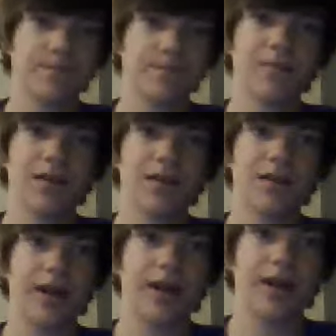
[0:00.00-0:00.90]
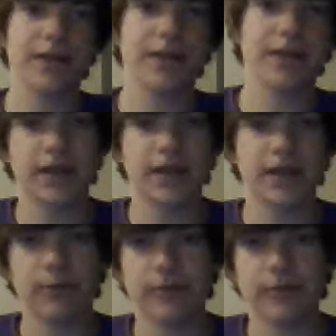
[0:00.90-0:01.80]
a lot of the time she's not going to be
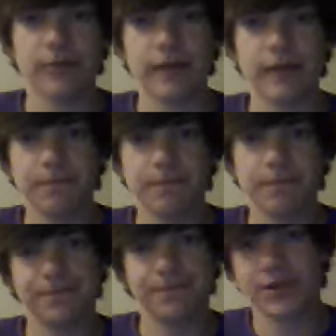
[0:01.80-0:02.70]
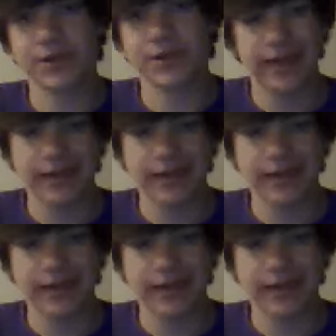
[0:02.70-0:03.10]
worth it. It's just the way it is.